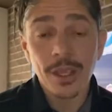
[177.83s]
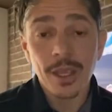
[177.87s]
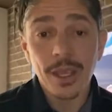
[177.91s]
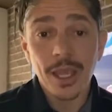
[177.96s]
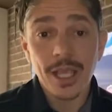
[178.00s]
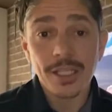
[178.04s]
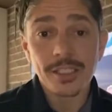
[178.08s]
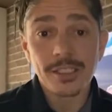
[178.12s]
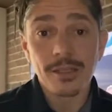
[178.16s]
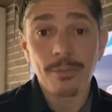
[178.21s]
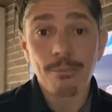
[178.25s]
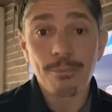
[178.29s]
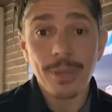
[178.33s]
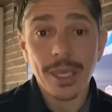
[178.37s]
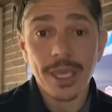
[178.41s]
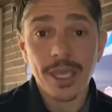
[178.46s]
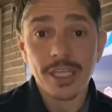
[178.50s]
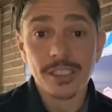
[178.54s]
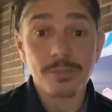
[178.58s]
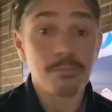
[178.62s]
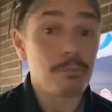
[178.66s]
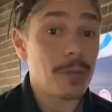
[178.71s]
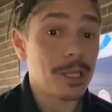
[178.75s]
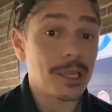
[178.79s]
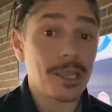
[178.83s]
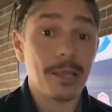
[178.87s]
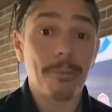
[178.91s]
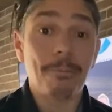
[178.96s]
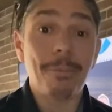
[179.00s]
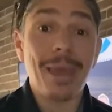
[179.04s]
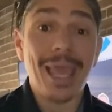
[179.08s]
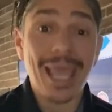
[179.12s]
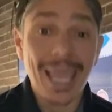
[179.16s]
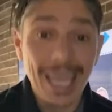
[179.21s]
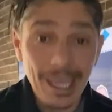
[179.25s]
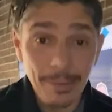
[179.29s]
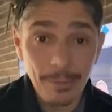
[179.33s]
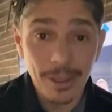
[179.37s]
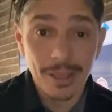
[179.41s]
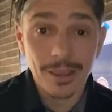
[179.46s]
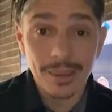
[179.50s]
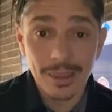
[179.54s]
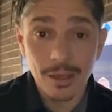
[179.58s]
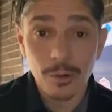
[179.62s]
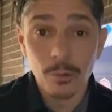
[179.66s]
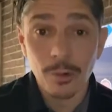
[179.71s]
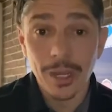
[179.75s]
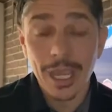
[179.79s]
It's the biggest monthly
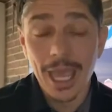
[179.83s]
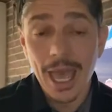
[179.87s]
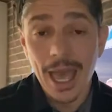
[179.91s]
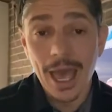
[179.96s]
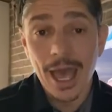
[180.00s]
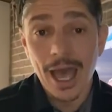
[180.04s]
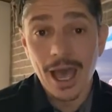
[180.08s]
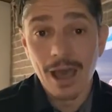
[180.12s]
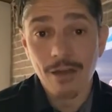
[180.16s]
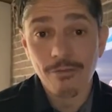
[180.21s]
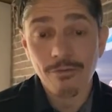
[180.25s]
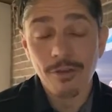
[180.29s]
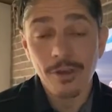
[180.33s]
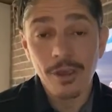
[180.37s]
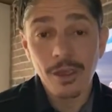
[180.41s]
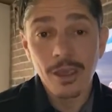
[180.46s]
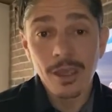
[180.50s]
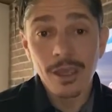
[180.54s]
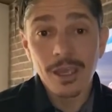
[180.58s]
payment that we have.